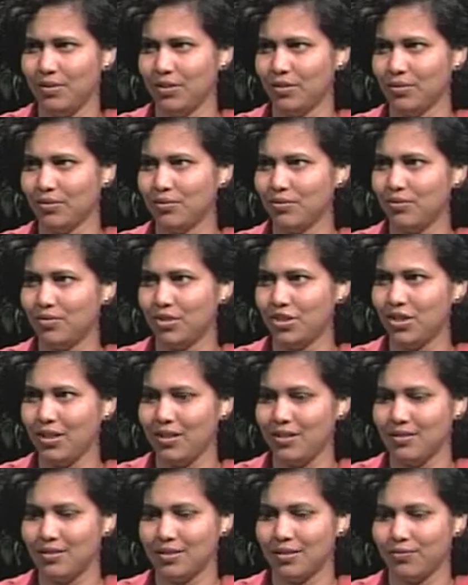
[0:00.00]
you know
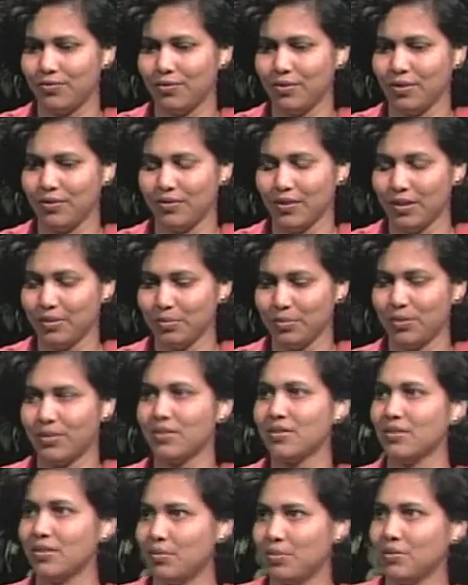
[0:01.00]
sheets and full of
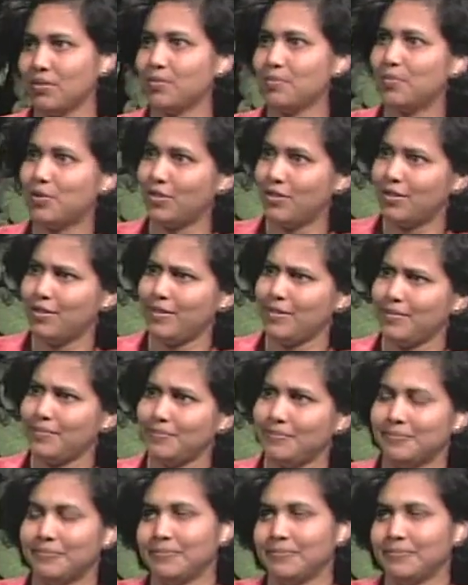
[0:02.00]
numbers. It was pretty.